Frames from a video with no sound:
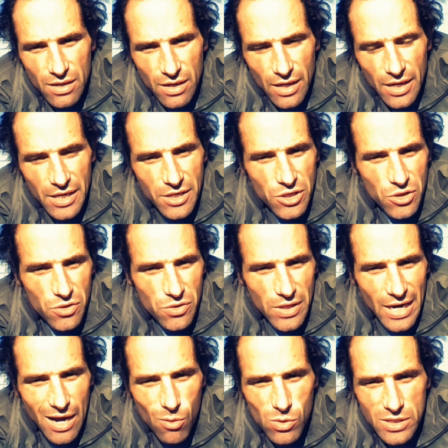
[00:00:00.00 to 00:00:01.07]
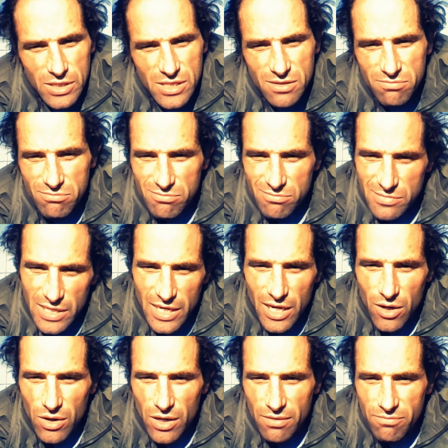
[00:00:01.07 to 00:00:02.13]
and he knew that I was, you
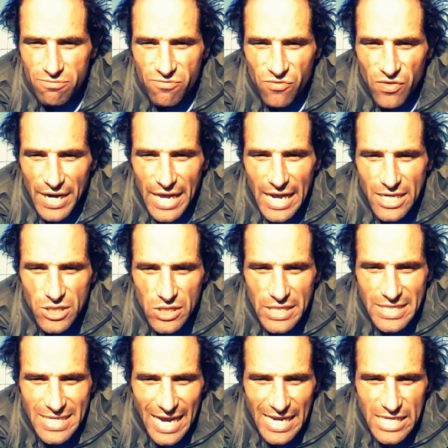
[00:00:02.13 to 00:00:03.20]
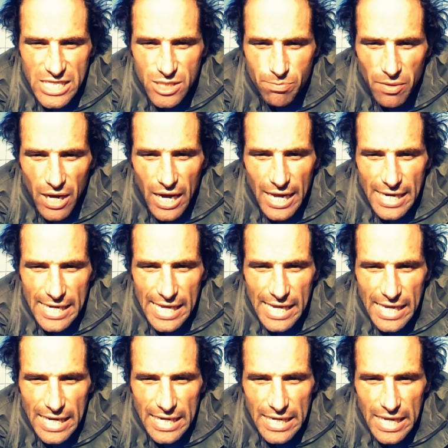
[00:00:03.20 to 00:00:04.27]
know, in a financially tight spot,
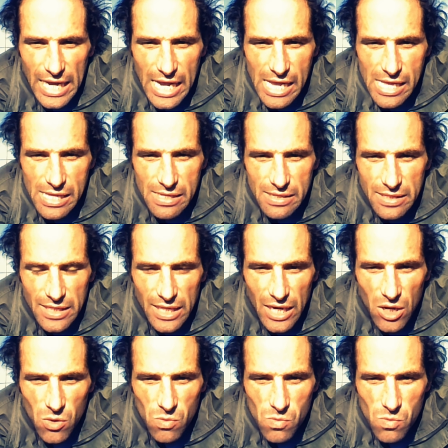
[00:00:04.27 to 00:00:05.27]
and you know,